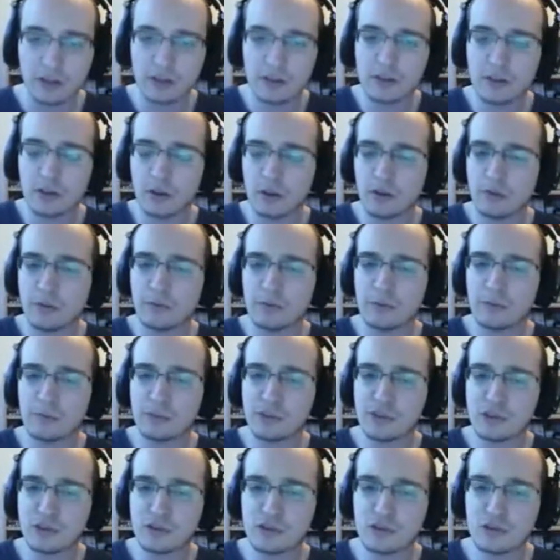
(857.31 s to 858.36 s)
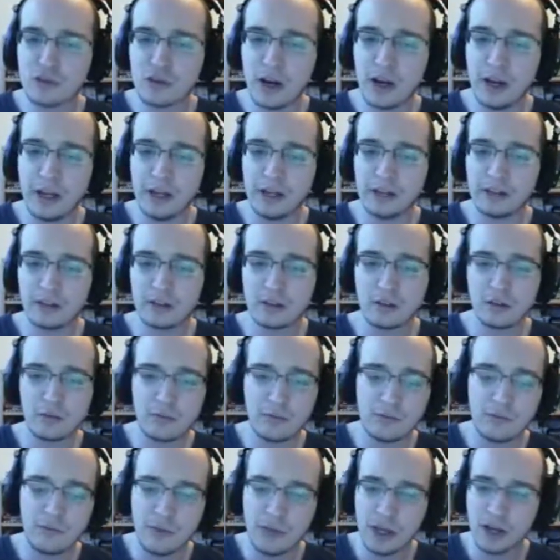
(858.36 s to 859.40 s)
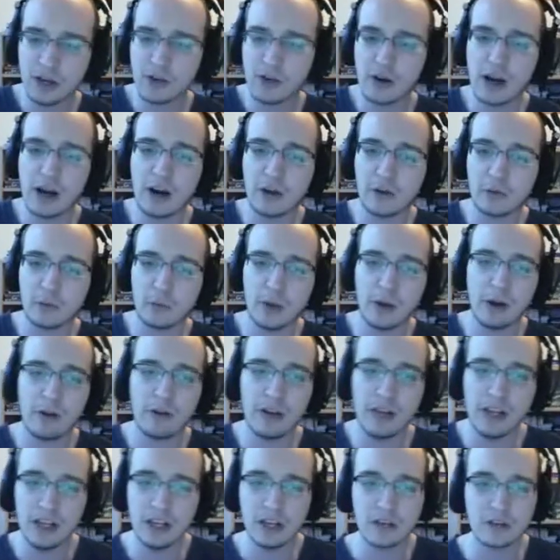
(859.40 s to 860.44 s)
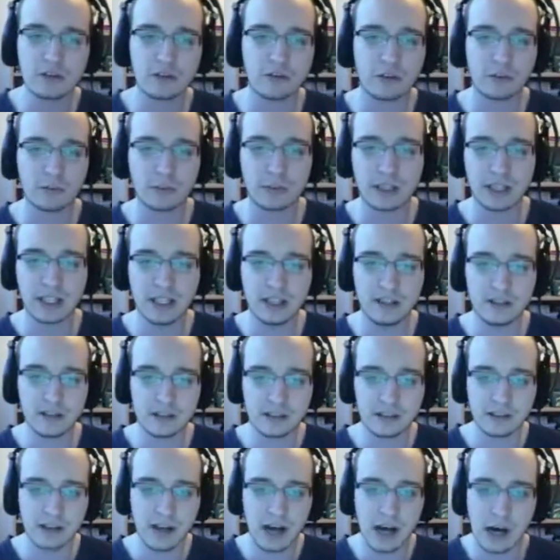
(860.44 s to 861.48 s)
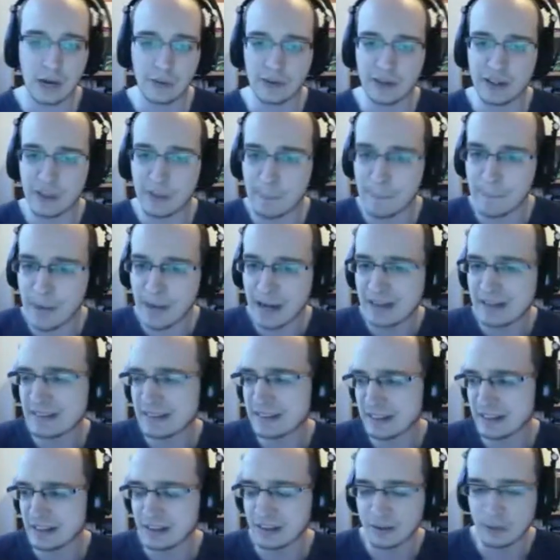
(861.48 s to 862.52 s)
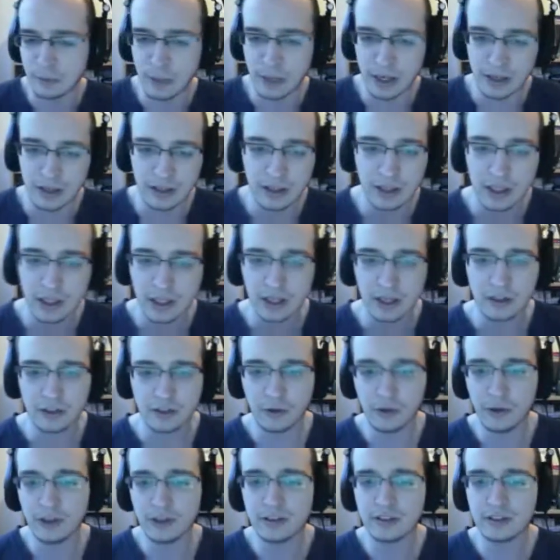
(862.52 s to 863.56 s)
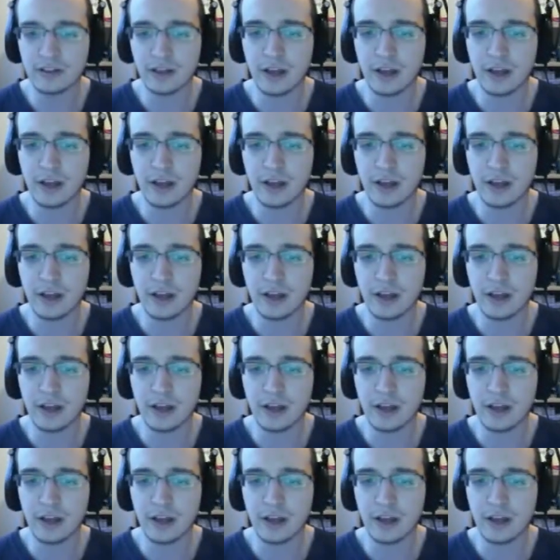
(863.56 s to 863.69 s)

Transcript: sort of trying to figure out where each of the places are, and that might take a while. So instead